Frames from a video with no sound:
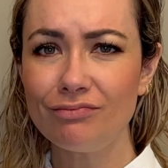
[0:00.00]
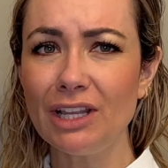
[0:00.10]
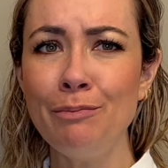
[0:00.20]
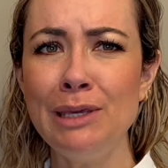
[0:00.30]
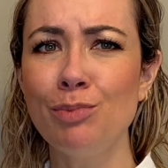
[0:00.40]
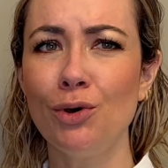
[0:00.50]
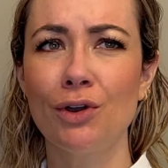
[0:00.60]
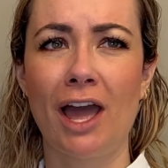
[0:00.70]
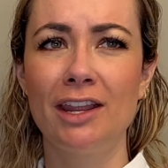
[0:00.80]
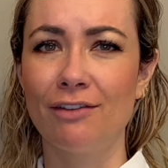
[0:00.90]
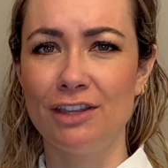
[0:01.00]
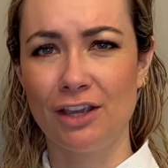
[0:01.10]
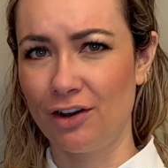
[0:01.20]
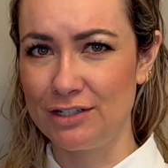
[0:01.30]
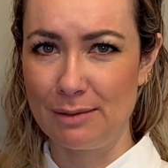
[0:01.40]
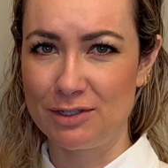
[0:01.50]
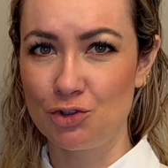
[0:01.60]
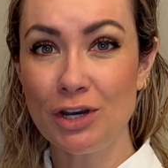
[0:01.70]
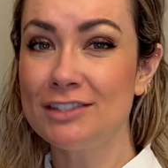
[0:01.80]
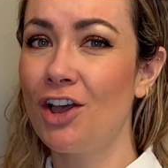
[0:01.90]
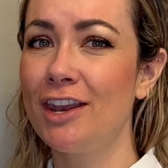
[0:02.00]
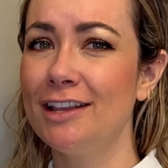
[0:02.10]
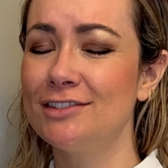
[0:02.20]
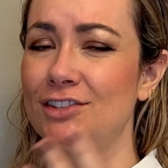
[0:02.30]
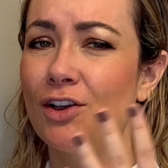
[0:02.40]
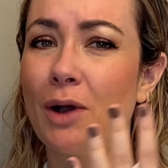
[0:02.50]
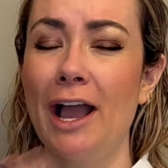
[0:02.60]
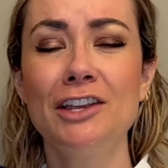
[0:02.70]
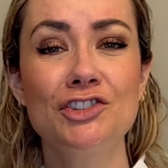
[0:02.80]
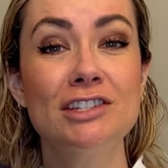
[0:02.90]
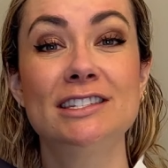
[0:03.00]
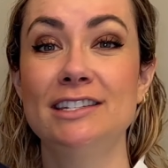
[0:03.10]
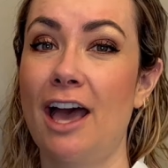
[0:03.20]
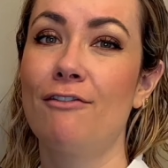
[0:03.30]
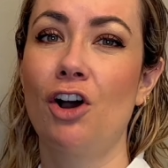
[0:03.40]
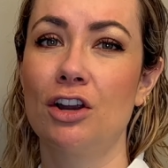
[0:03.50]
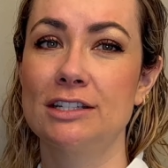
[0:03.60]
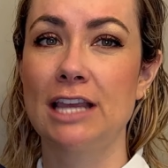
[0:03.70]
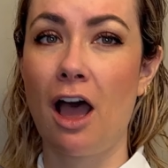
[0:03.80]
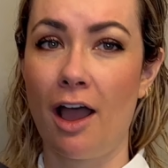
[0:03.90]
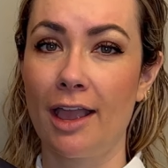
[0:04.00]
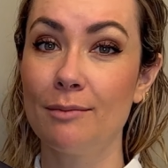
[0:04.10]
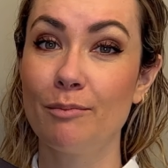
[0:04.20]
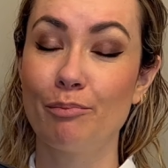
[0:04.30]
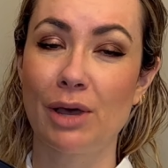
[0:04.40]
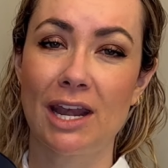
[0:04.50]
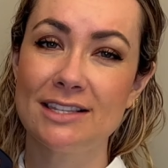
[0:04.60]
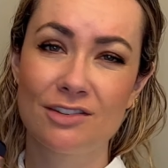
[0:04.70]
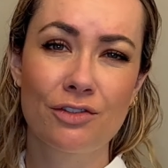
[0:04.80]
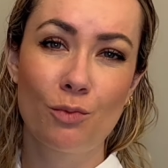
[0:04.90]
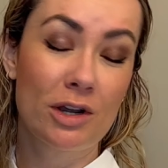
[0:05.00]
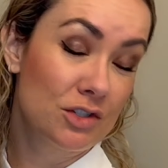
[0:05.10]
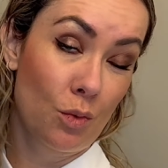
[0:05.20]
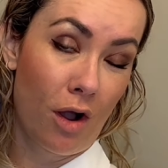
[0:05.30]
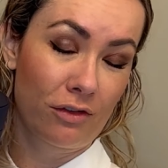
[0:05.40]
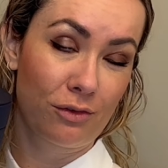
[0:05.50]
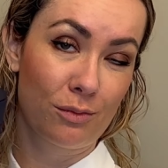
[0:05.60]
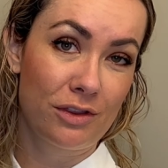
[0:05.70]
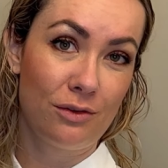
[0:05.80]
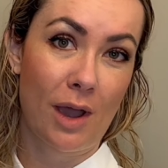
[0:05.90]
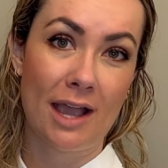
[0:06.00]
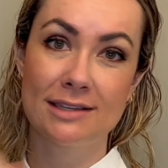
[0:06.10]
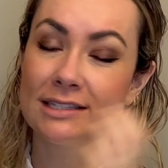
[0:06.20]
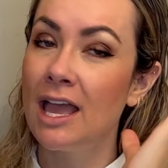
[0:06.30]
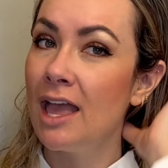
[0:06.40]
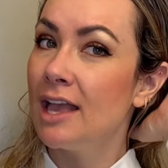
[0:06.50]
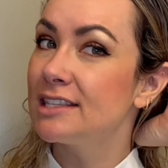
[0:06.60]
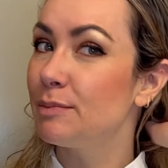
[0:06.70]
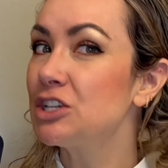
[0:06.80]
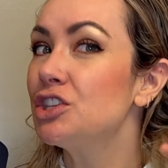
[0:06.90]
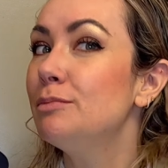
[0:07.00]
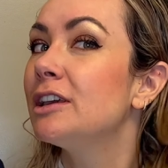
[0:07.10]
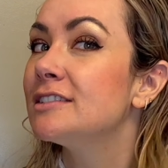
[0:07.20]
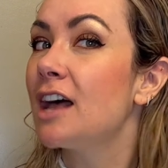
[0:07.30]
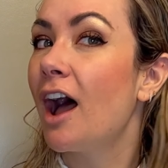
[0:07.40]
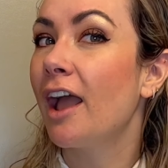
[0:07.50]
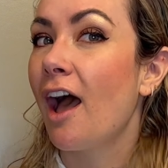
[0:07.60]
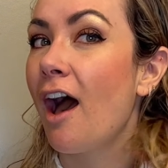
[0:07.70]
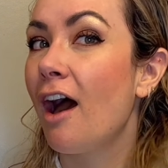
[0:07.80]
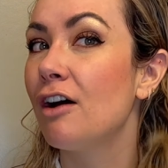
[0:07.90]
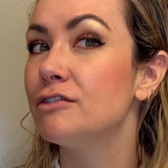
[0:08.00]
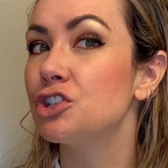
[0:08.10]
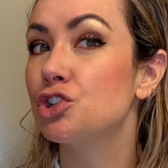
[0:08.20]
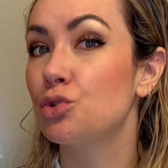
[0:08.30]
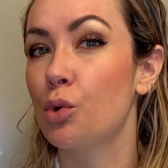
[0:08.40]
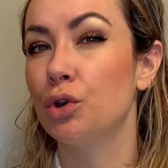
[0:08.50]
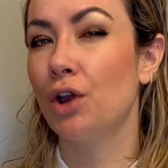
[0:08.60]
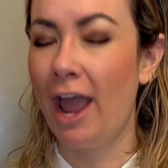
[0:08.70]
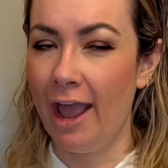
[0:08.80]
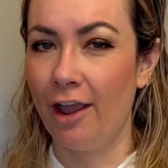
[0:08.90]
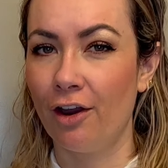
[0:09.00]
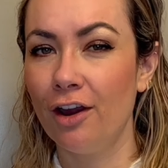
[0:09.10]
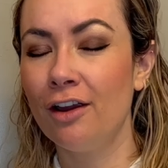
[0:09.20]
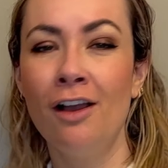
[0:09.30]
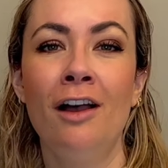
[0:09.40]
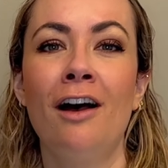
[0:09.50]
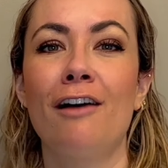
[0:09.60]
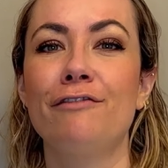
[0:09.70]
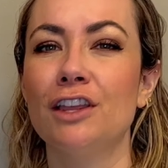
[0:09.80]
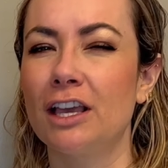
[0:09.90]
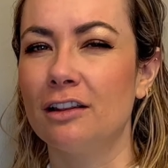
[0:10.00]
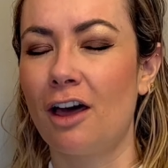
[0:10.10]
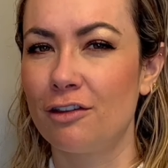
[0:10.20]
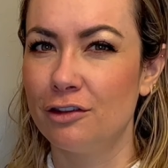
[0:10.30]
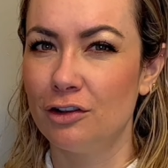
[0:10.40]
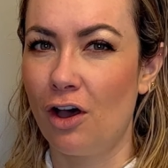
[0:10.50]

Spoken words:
people kind of giving their tips and tricks on it. So I actually didn't have a hard time, but I still wanted to walk through with you guys, especially because I have shorter hair. I feel like a lot of the